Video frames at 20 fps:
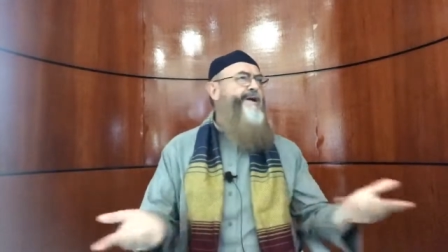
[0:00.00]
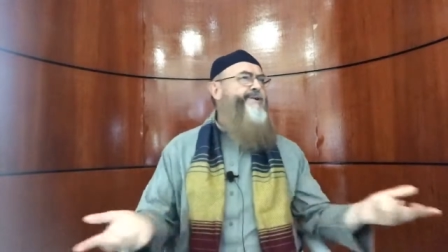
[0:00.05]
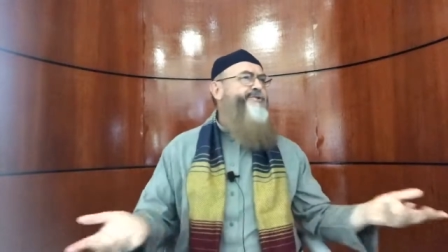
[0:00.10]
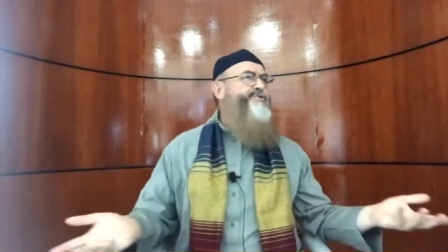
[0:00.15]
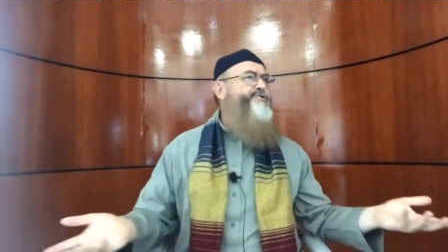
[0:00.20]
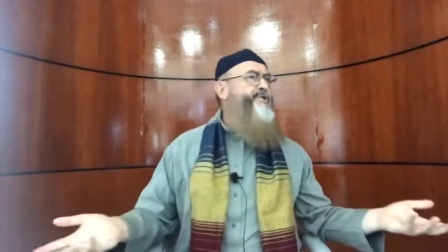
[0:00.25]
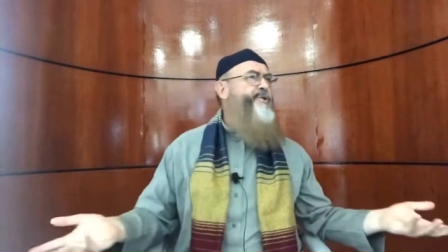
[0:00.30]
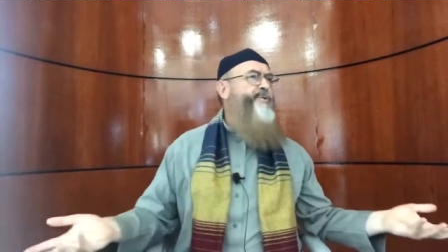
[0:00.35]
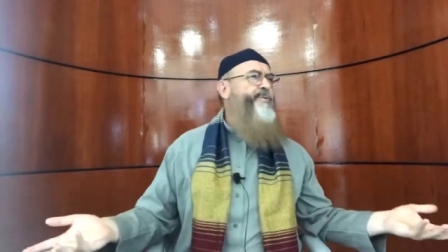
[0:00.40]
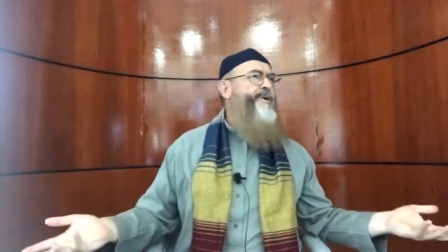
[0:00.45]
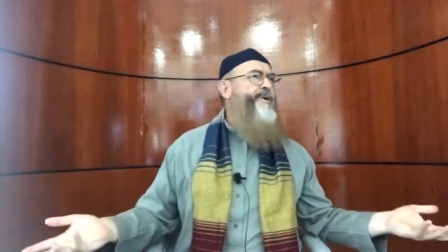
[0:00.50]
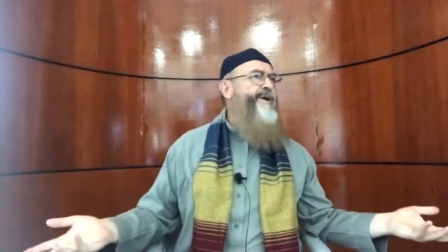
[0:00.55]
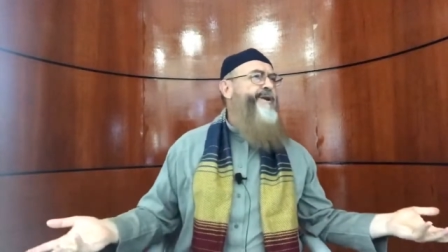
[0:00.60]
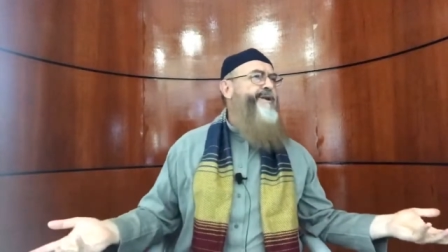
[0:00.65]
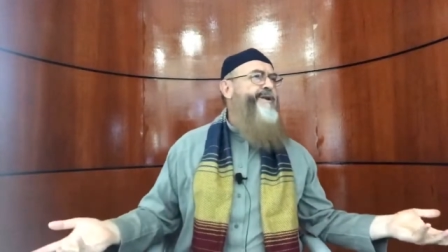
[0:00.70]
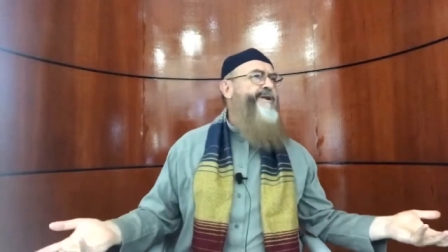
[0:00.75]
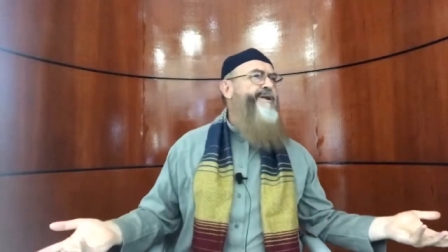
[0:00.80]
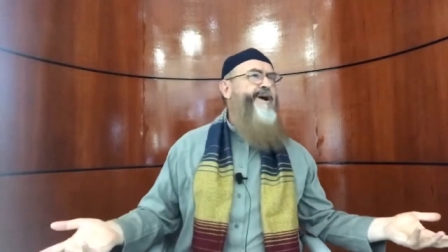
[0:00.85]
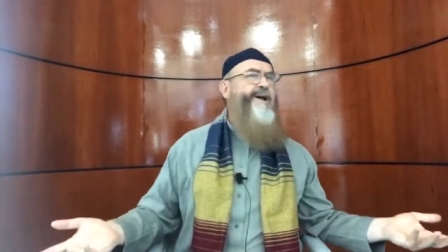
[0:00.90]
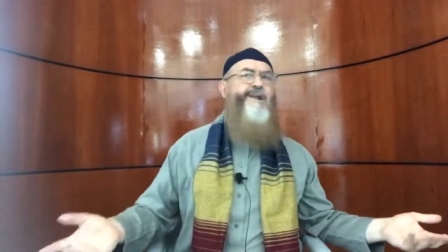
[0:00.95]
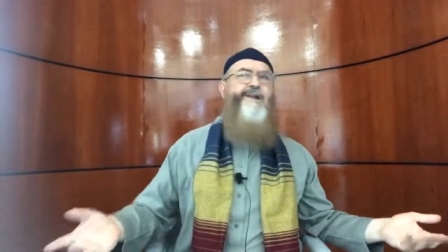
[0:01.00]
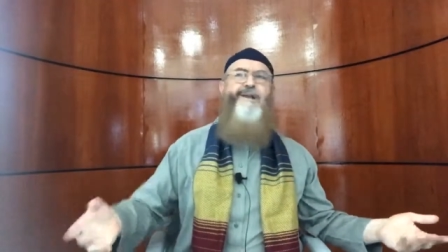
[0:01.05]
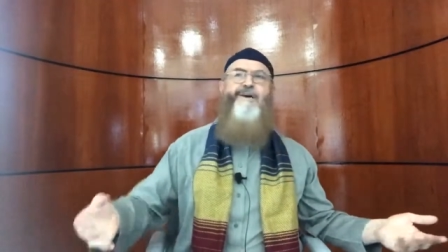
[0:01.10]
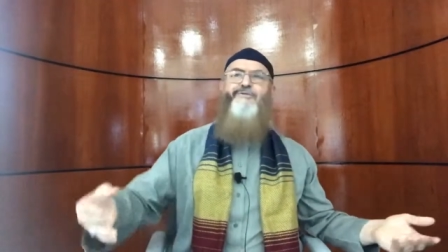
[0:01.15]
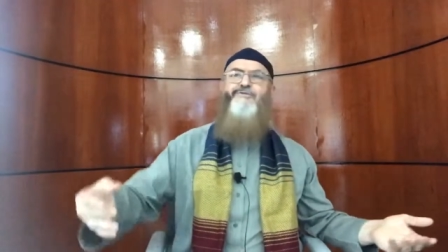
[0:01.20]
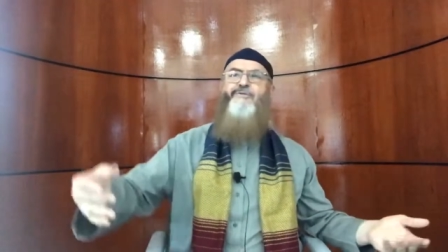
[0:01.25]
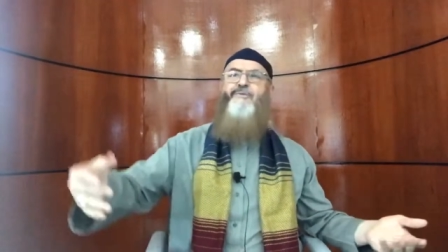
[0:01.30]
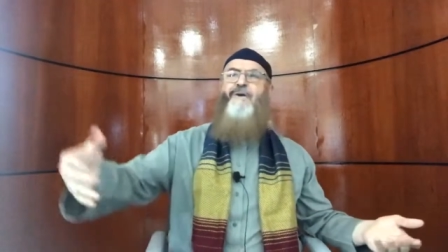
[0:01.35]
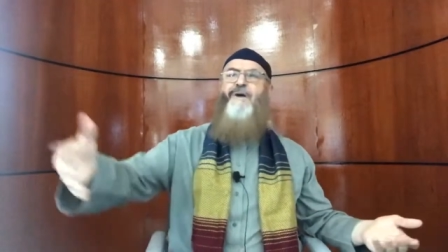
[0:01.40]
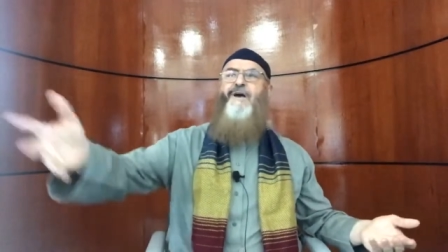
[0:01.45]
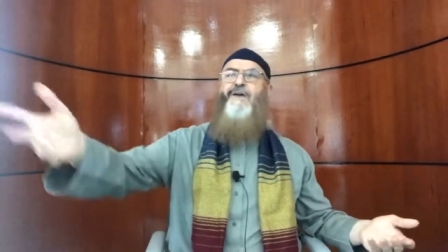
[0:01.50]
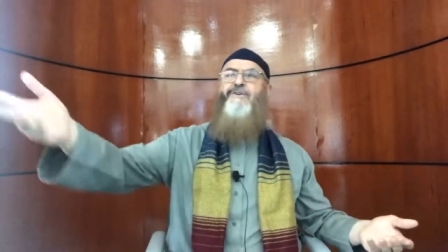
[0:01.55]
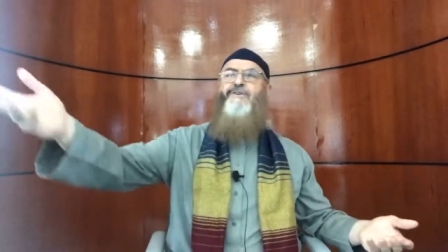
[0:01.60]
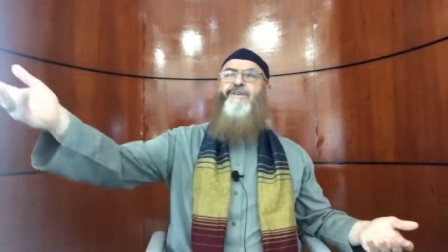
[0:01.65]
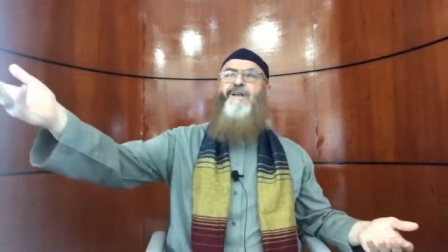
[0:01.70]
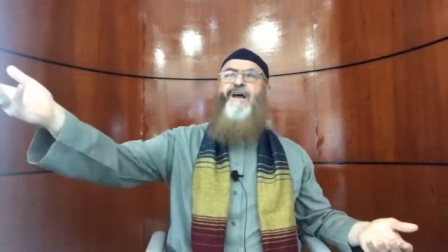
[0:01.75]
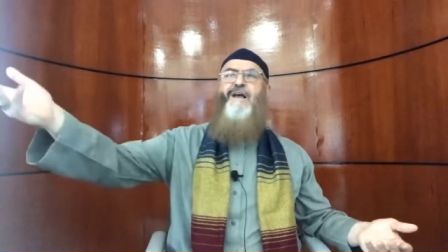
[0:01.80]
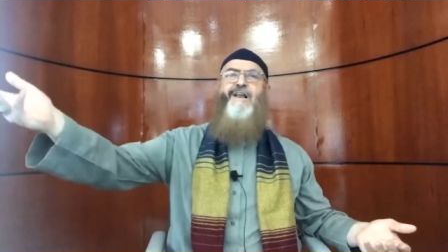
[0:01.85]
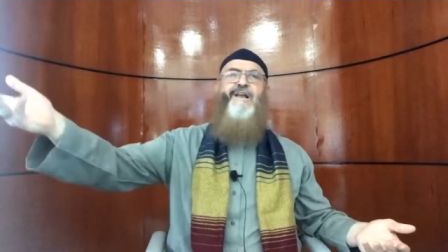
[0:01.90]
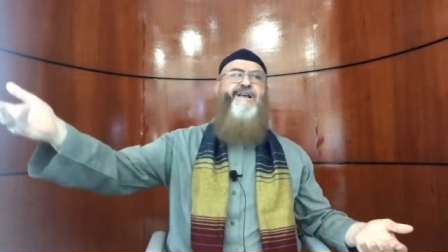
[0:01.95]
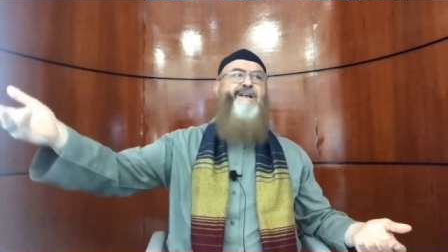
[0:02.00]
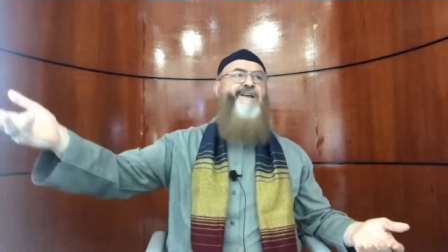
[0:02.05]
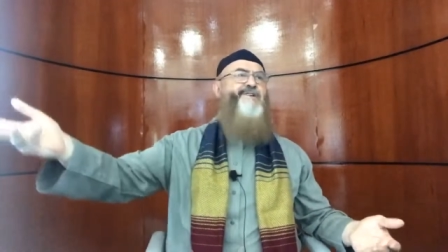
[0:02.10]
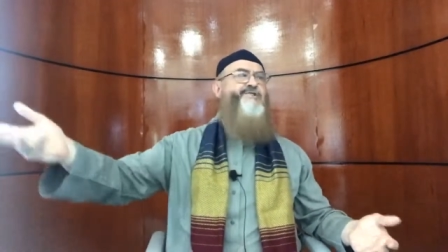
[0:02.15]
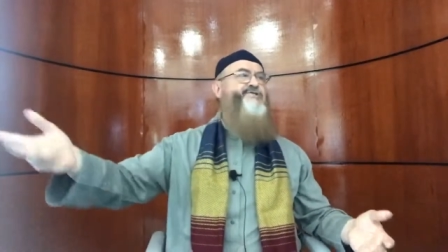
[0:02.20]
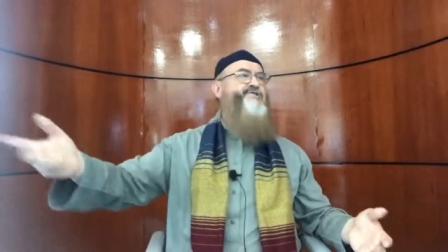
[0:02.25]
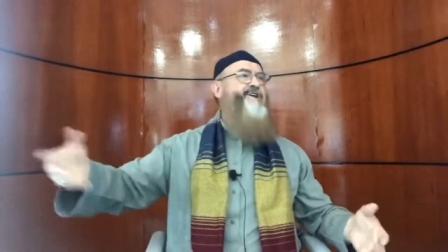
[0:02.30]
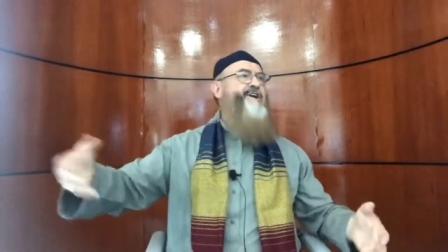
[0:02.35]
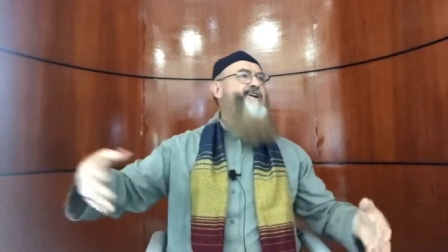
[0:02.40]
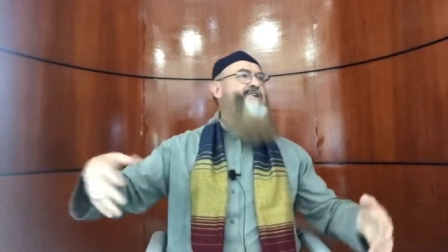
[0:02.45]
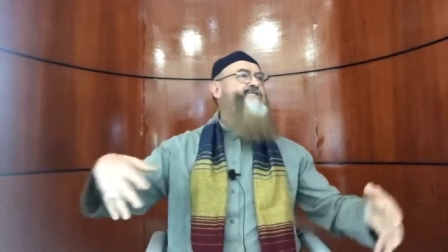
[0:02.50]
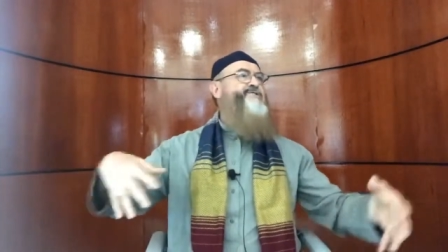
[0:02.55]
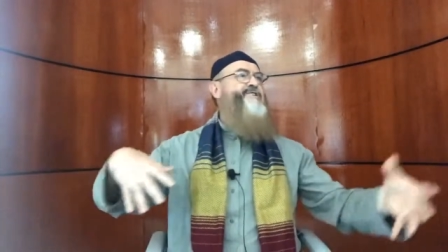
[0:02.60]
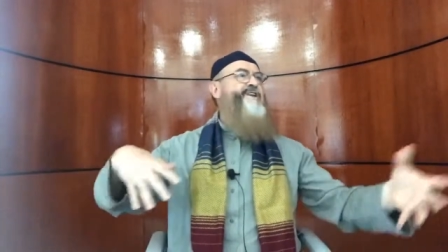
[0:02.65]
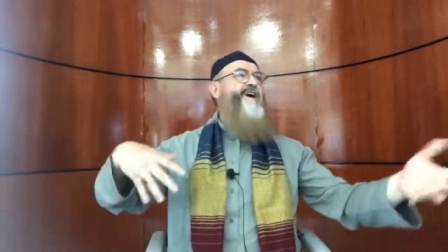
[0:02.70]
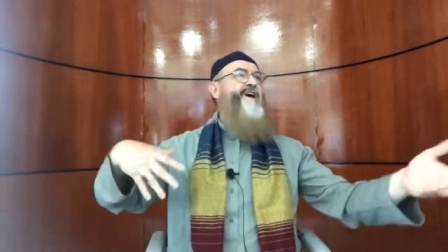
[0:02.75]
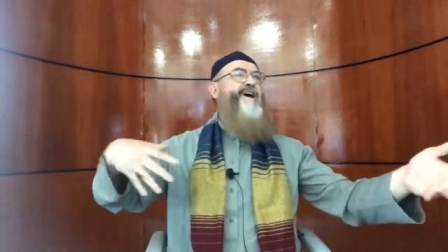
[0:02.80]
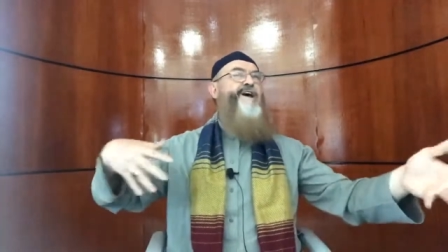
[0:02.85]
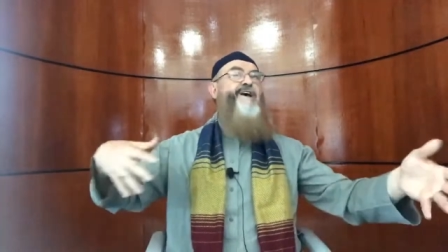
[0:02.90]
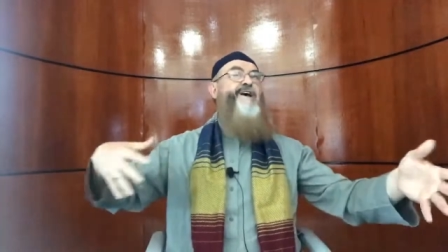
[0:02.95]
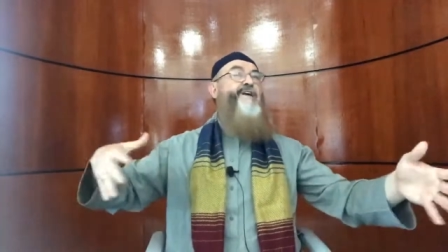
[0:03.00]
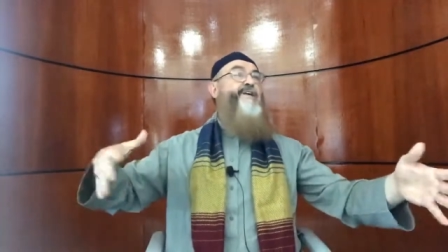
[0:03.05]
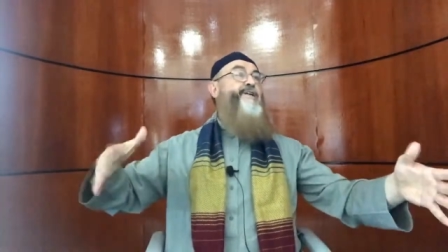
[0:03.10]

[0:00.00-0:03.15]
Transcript: So what? Allah subhanahu wa ta'ala can change the